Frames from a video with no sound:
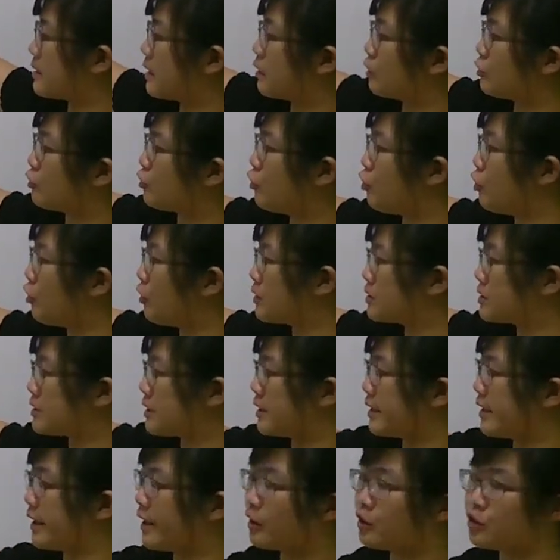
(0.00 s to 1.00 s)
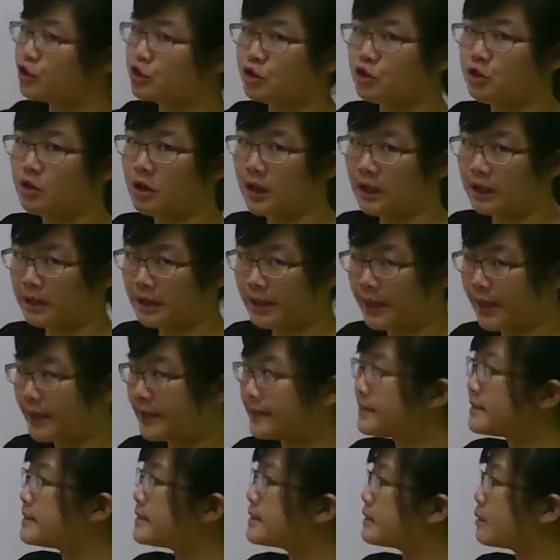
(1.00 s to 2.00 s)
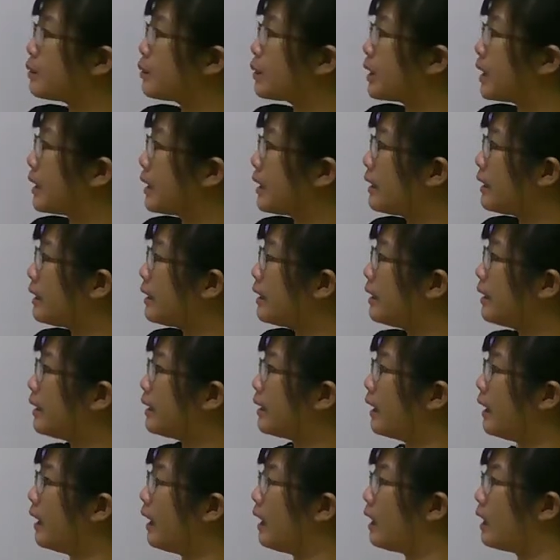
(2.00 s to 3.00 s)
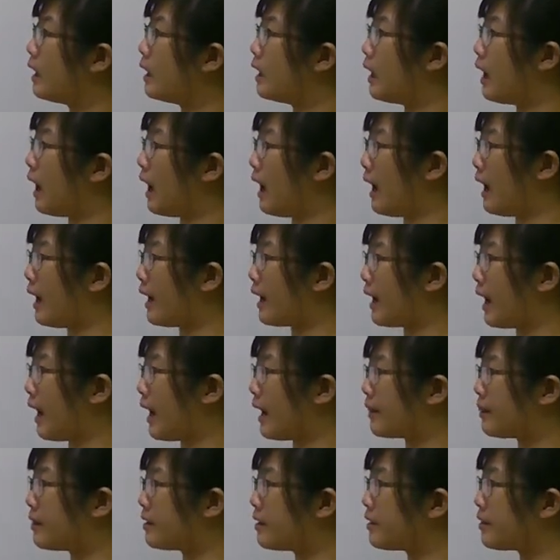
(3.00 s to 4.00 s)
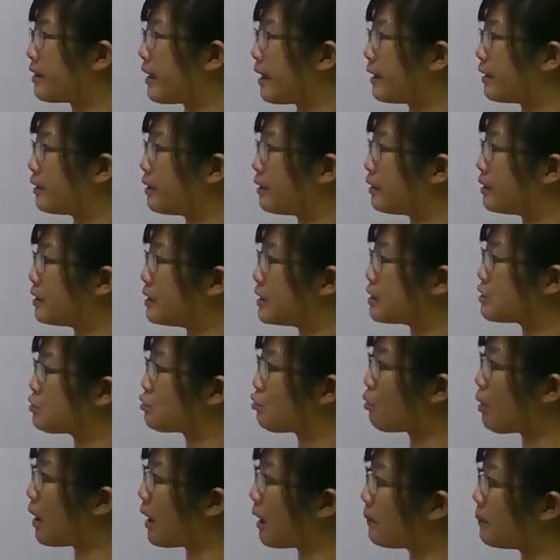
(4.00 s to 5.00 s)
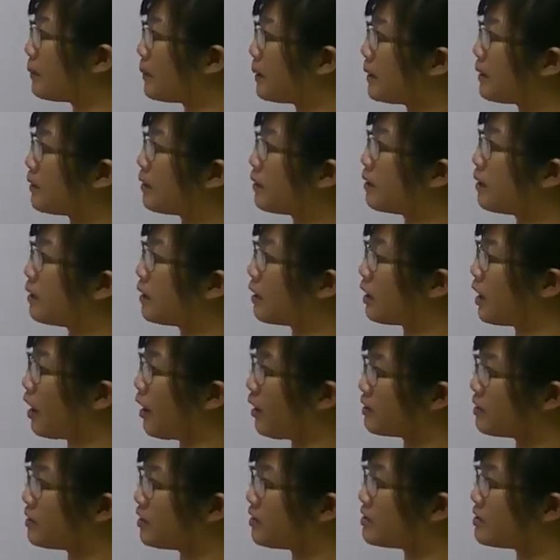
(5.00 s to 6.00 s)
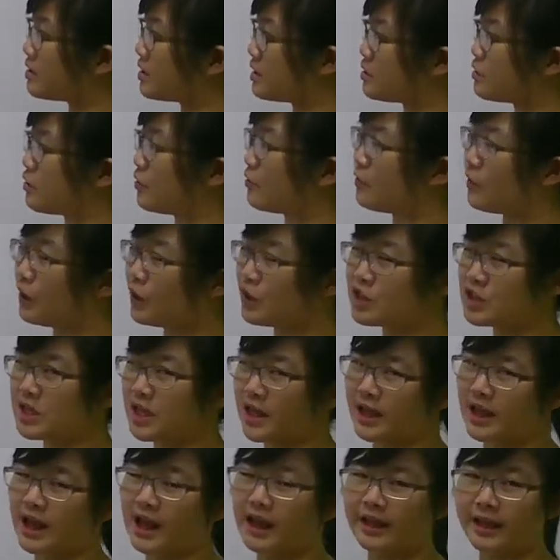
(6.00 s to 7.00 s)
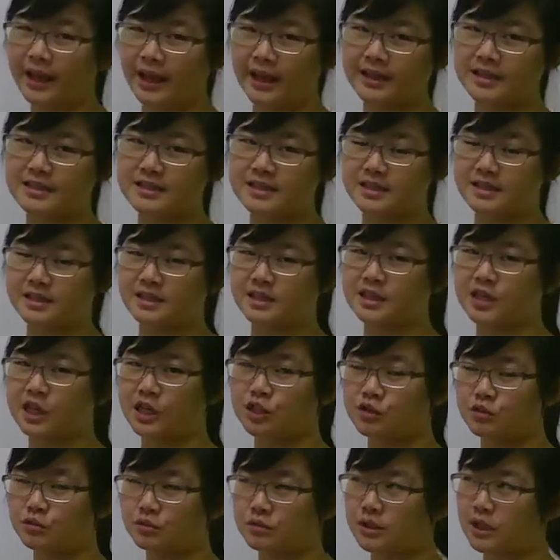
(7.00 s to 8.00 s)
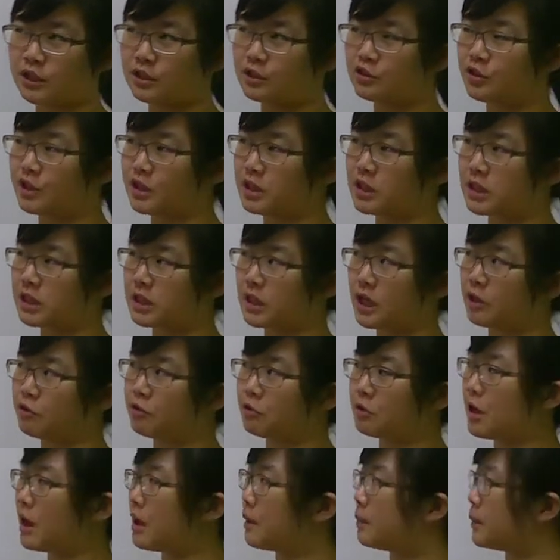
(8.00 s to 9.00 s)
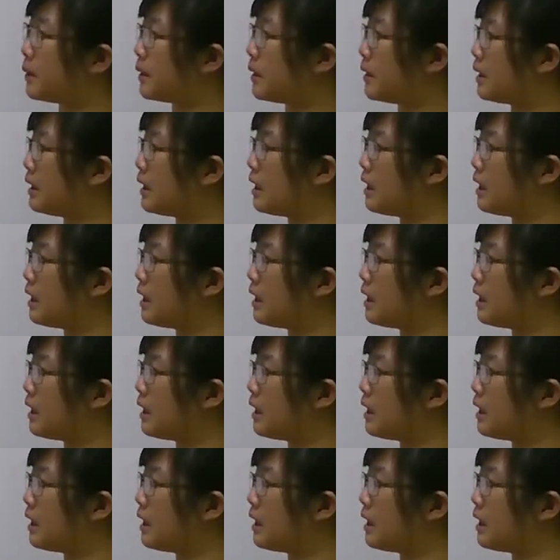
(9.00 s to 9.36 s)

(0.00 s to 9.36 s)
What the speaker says: alcohols, and halogenoalkanes. Okay. Other than describing the characteristics of each, like alkanes is a saturated hydrocarbon,